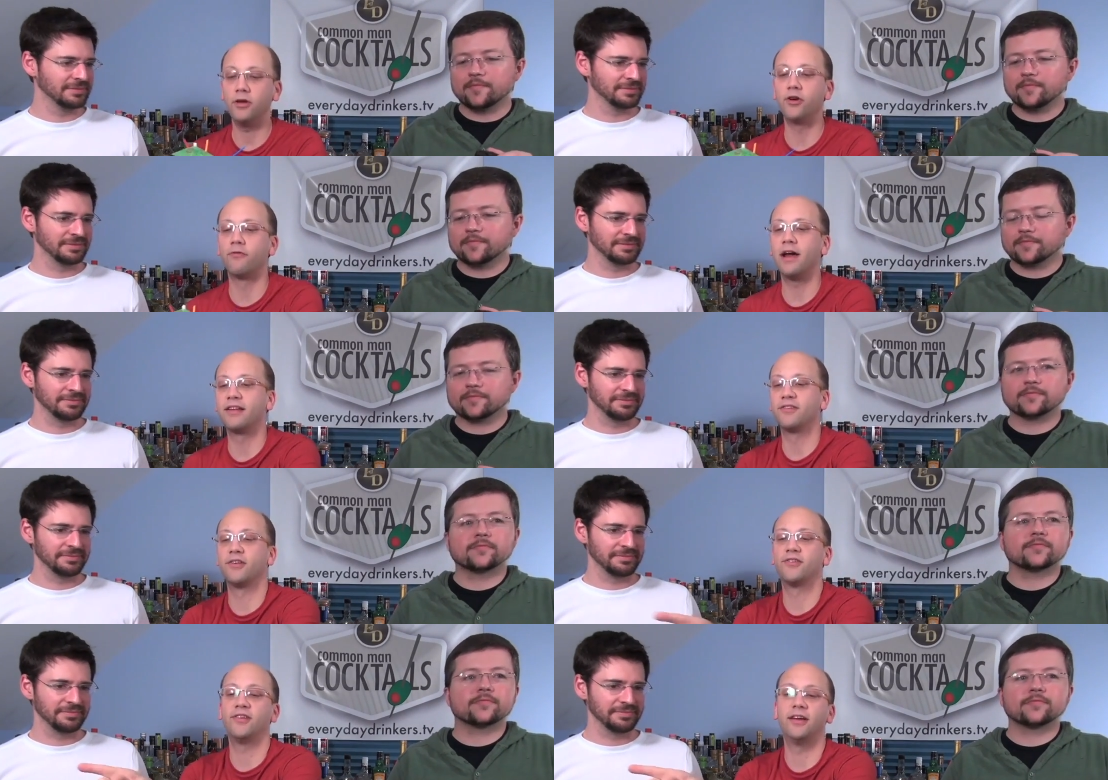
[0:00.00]
Speaker 1: You're red because
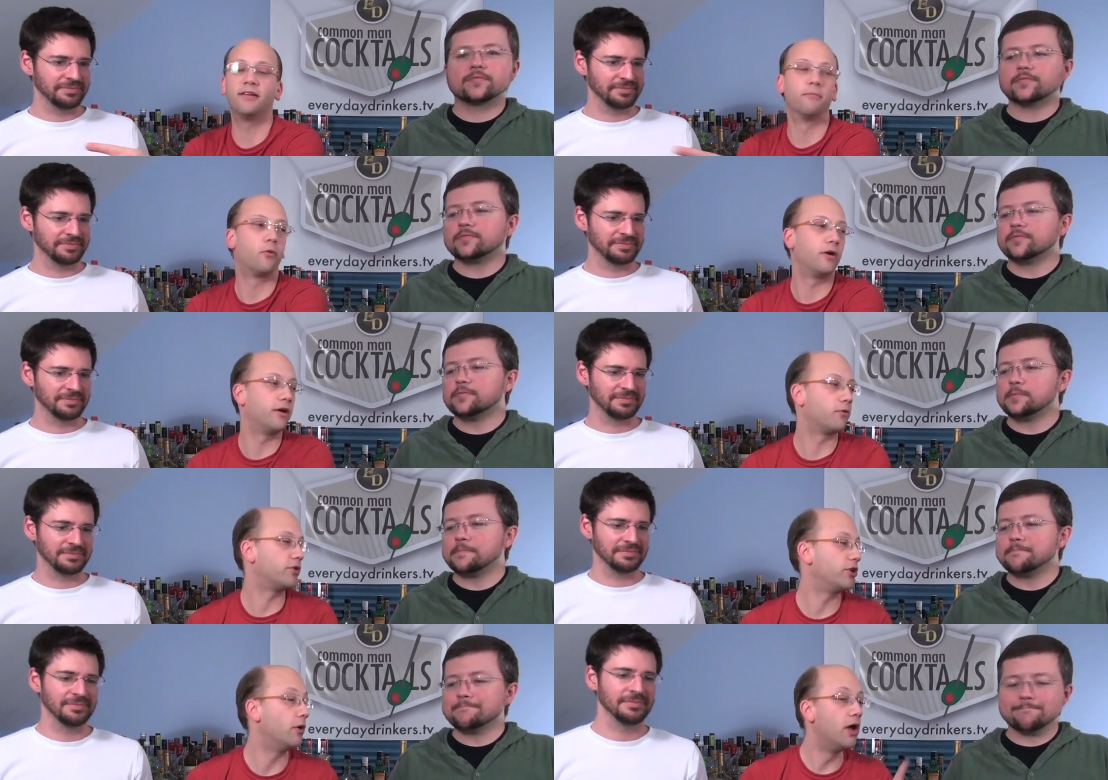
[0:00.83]
it's seated and pointed
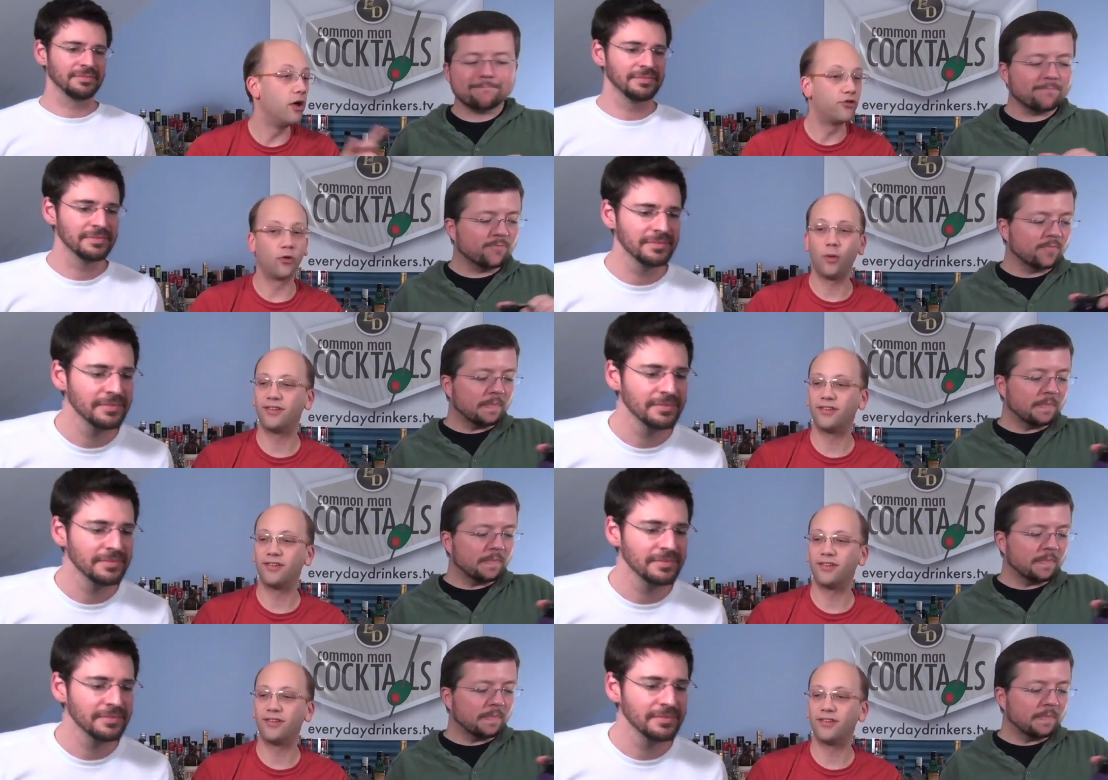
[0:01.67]
towards you. So